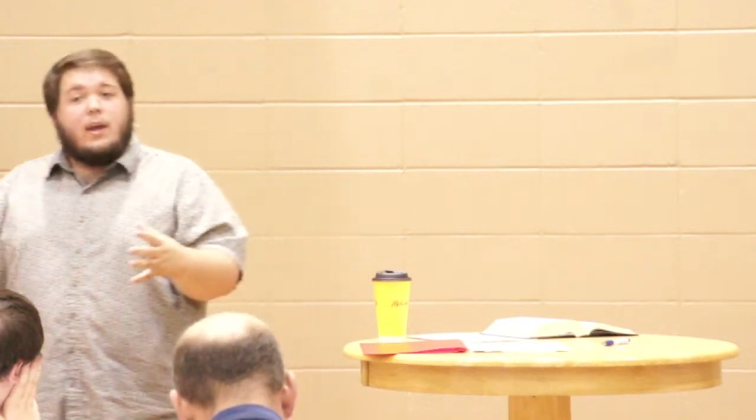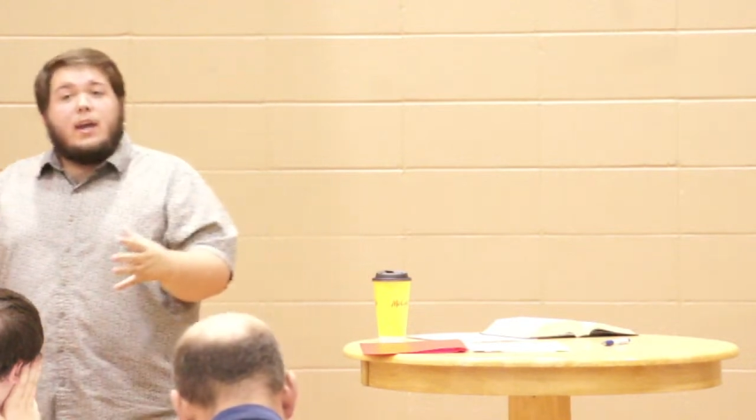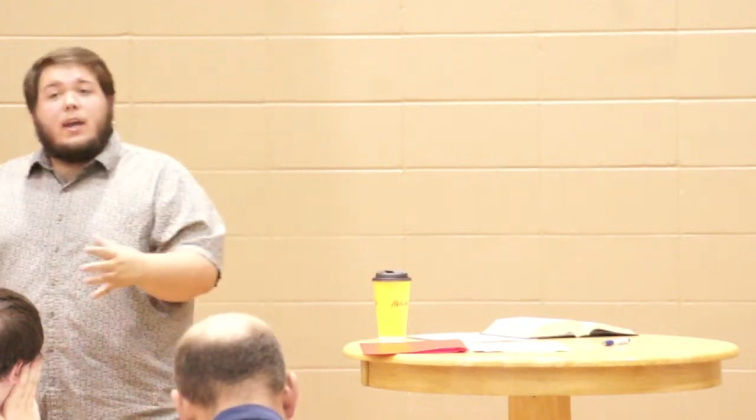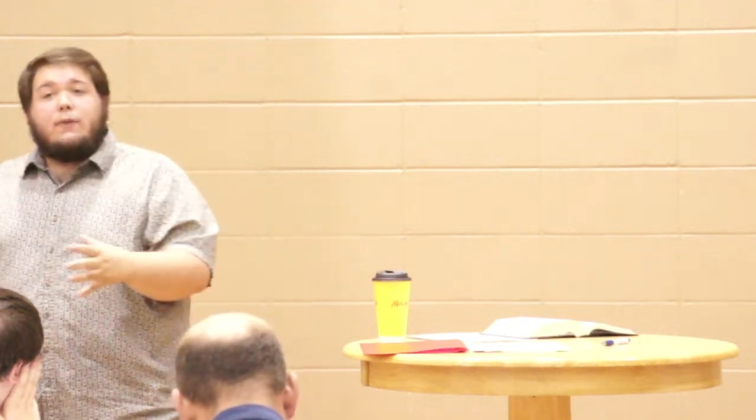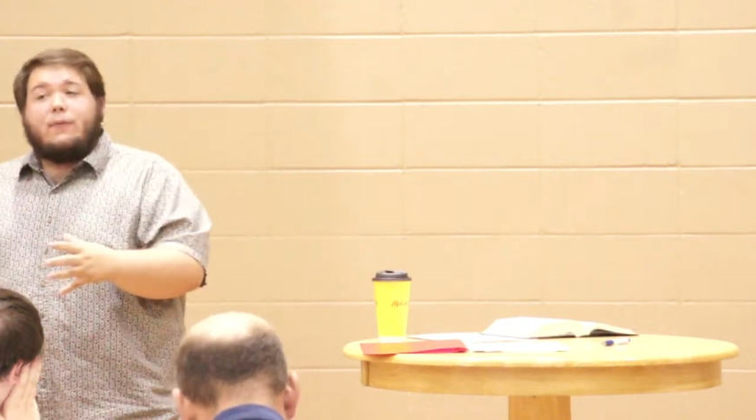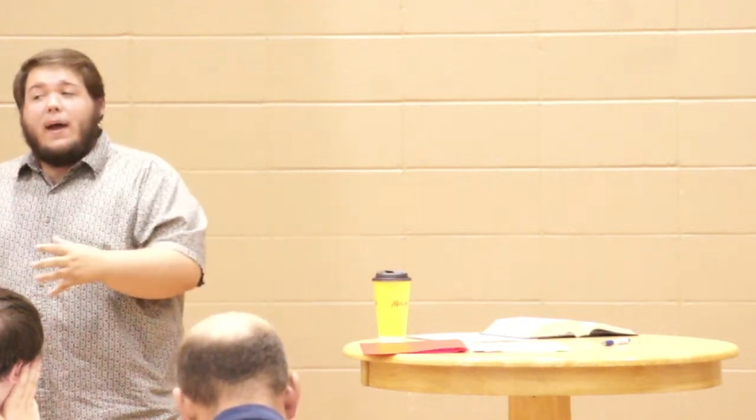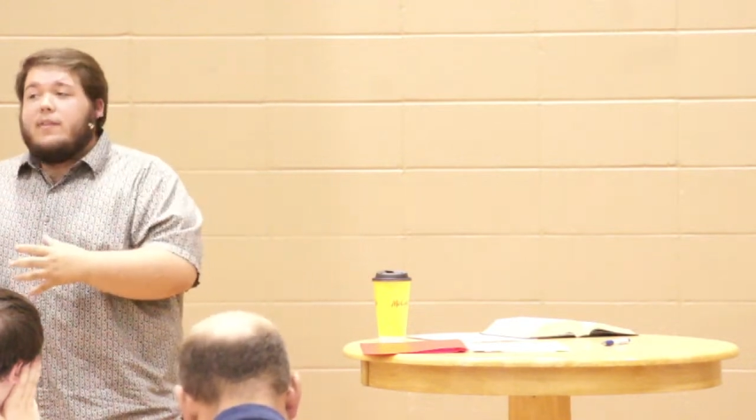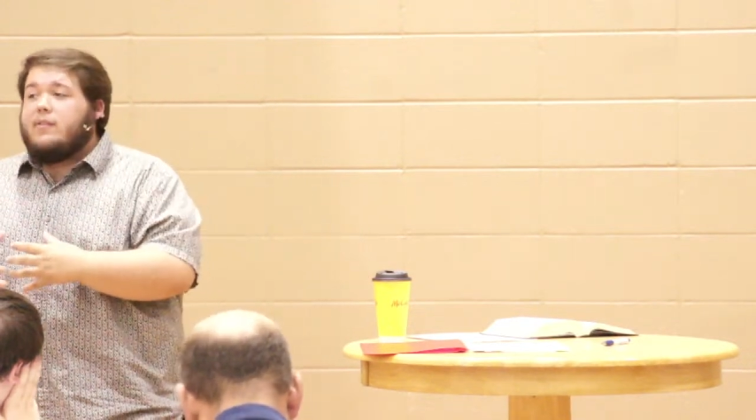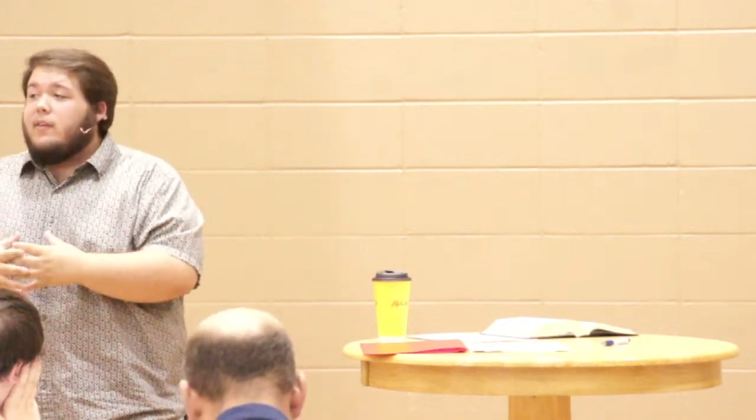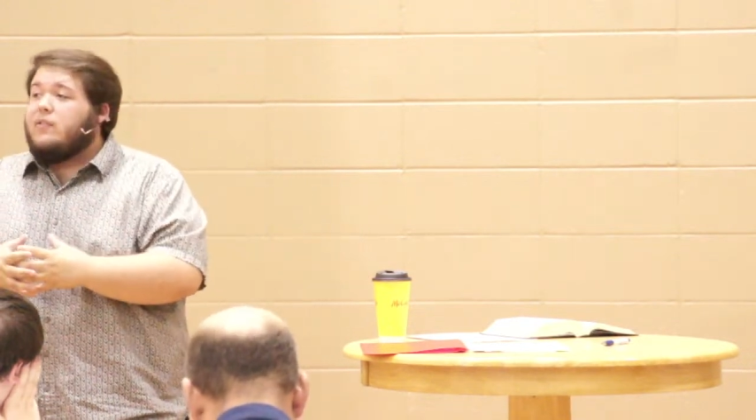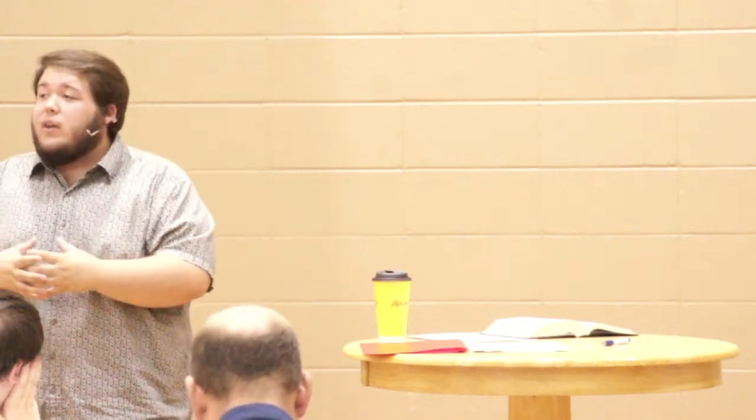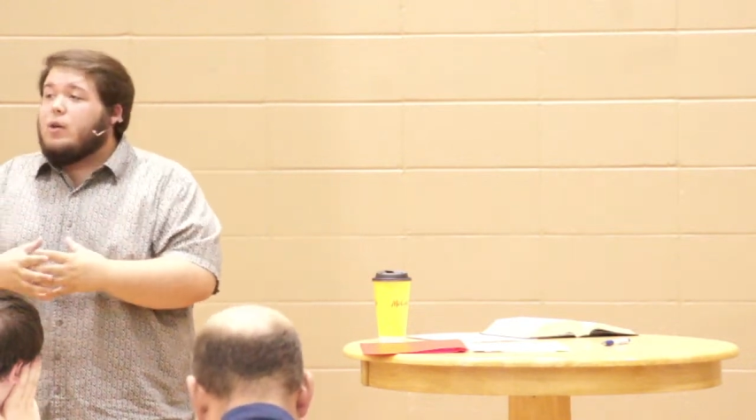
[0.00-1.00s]
he fights a
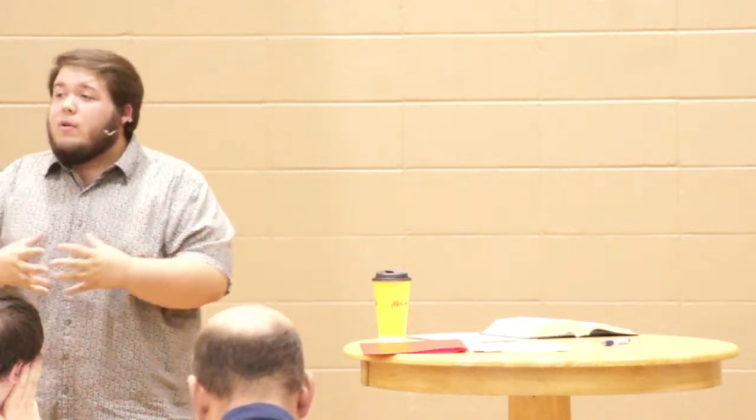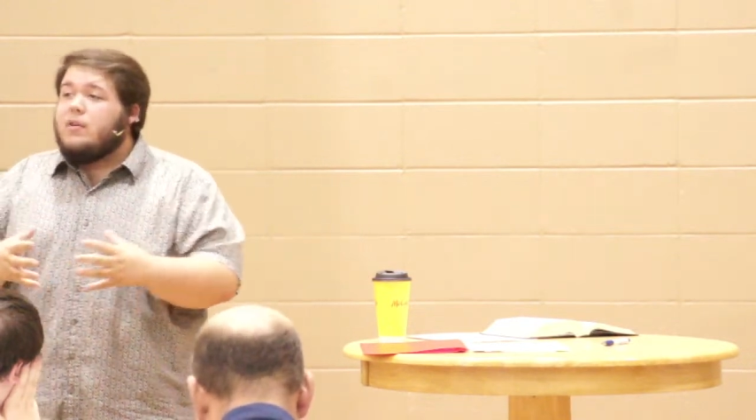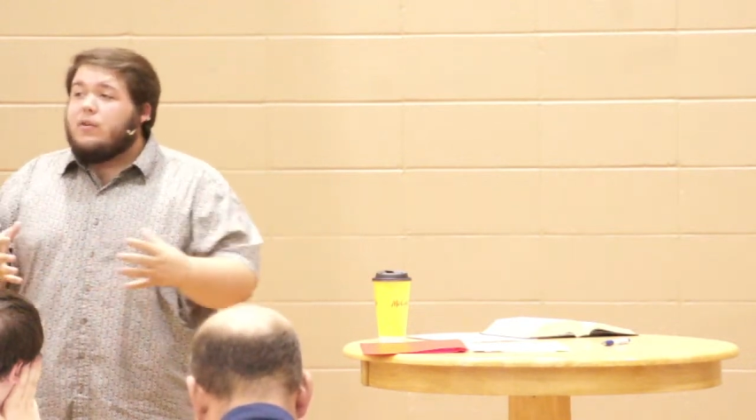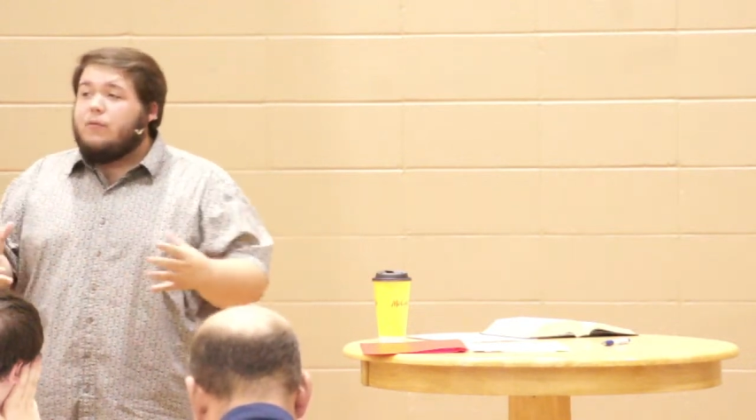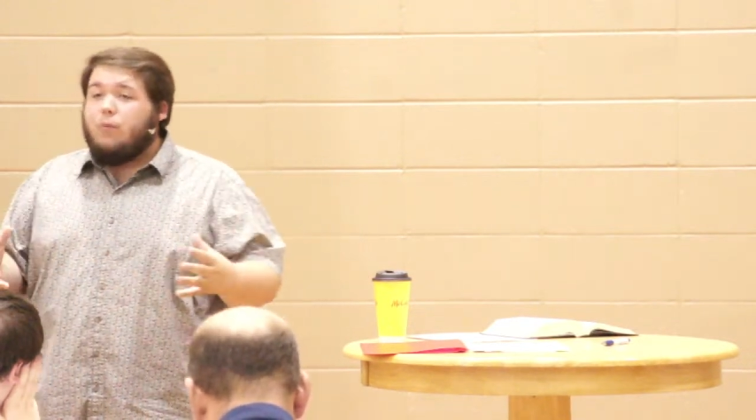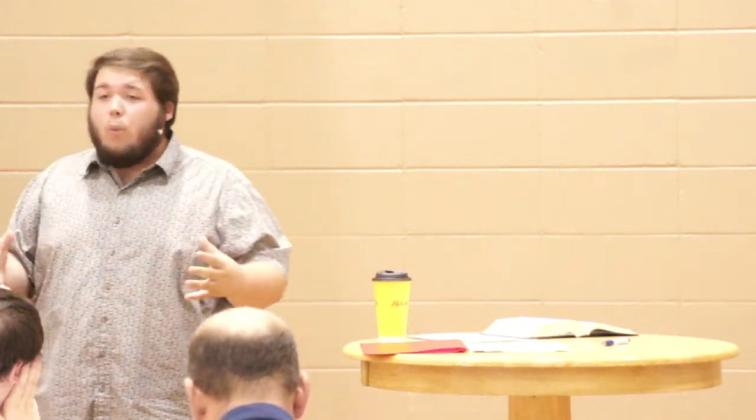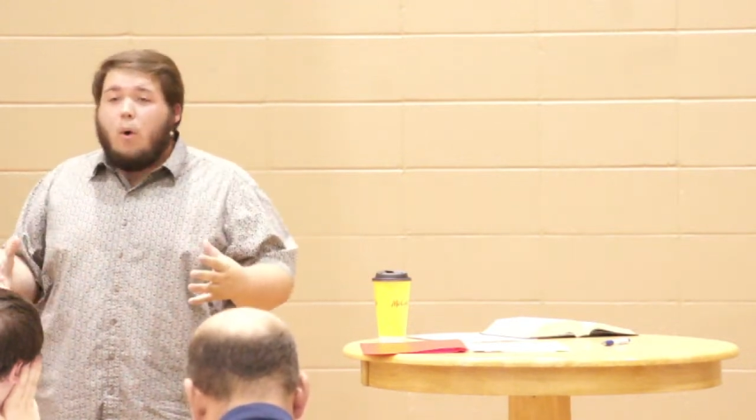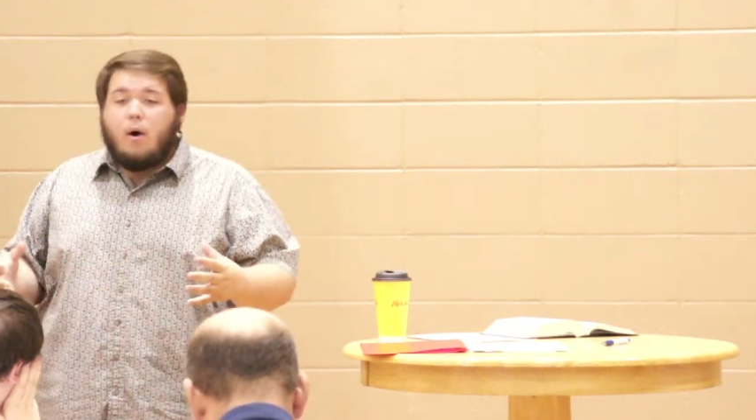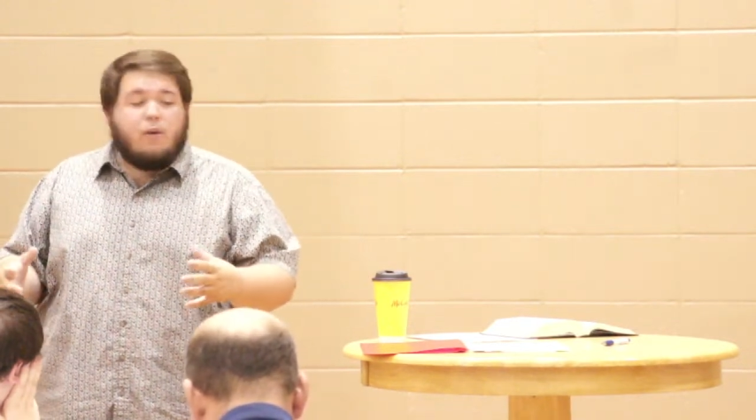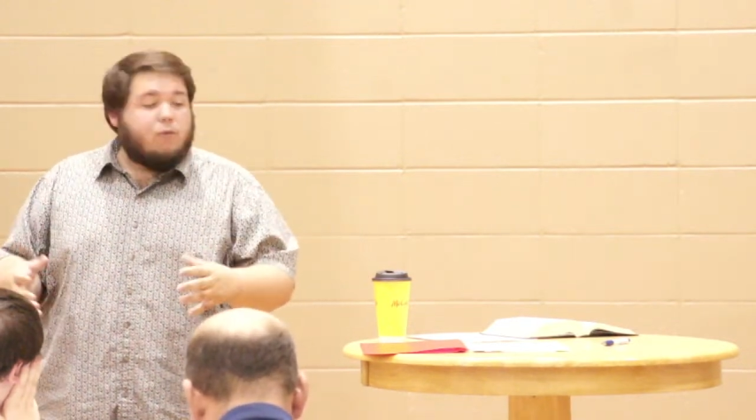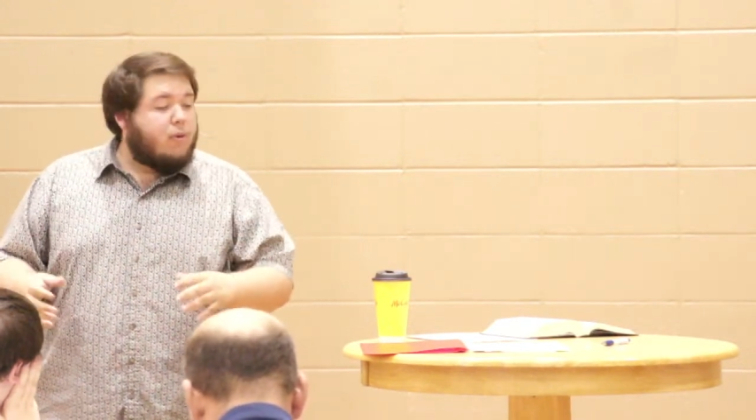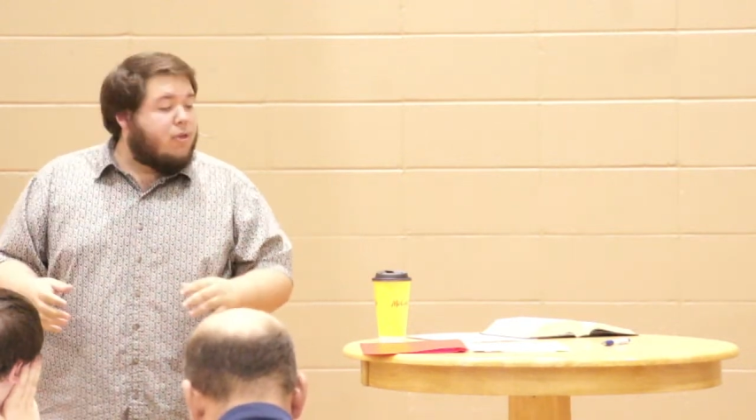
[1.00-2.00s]
series of
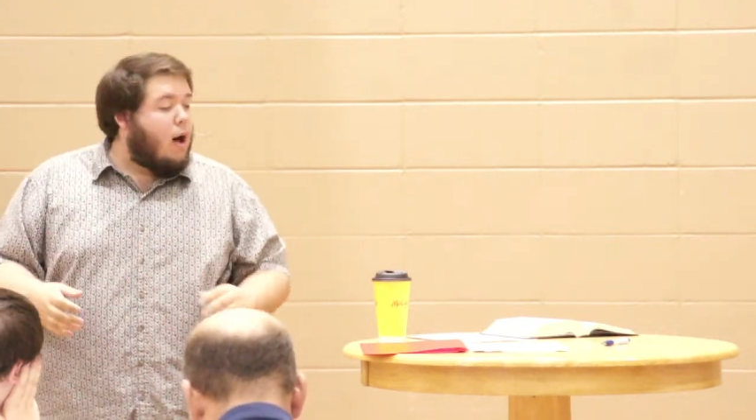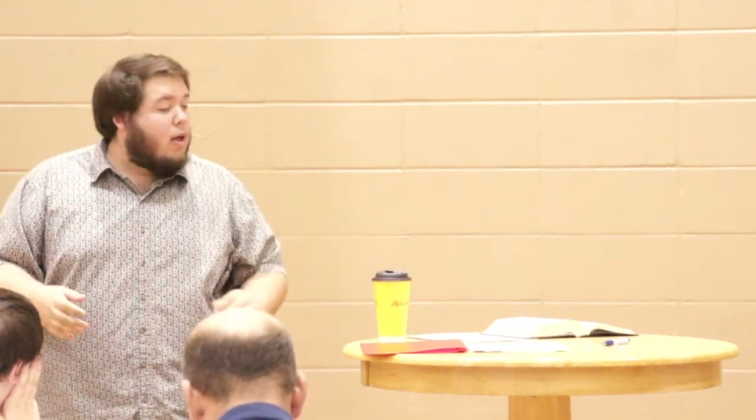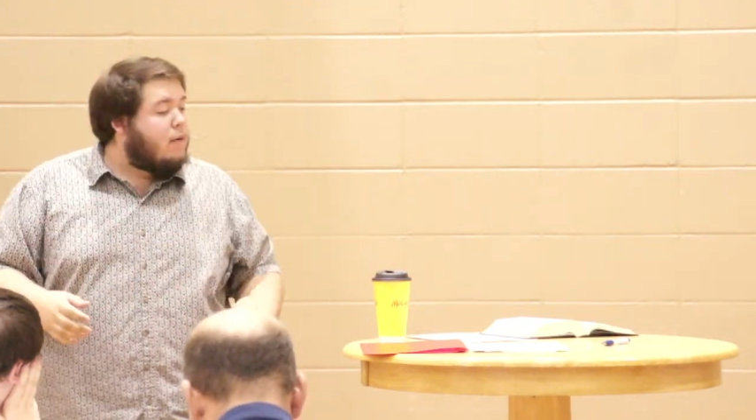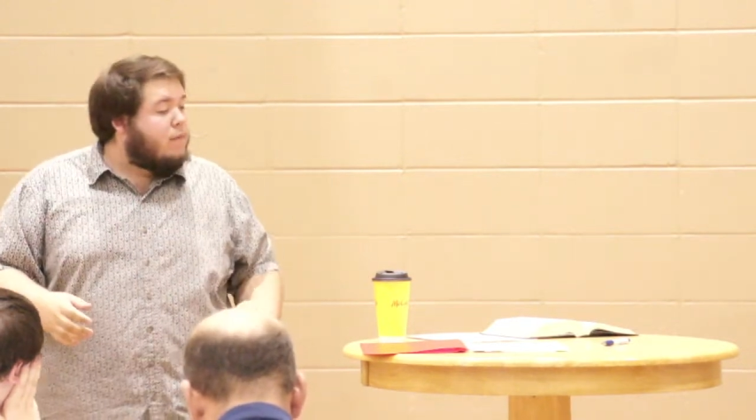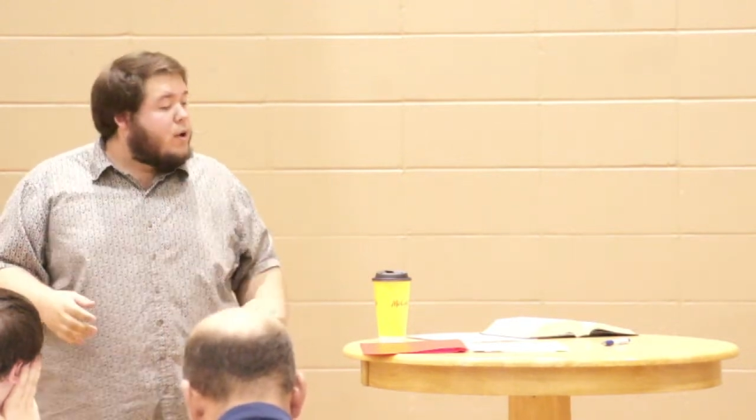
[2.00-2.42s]
wars with all of their